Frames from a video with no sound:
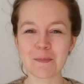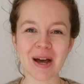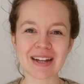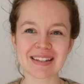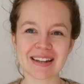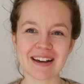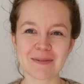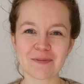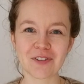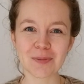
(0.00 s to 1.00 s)
but
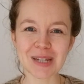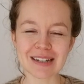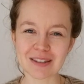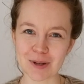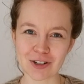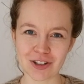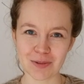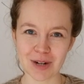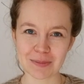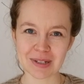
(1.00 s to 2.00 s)
for me, especially
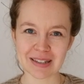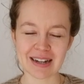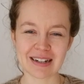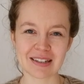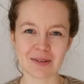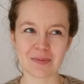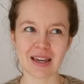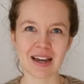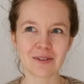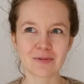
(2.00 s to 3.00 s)
when I'm designing
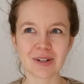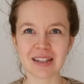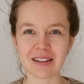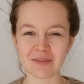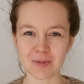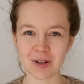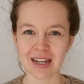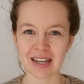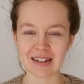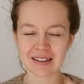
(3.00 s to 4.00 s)
something, I really love
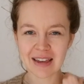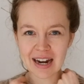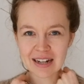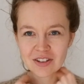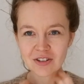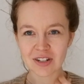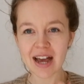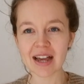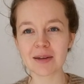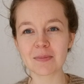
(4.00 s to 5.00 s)
putting in that extra
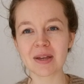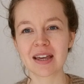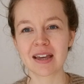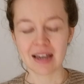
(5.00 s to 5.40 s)
time.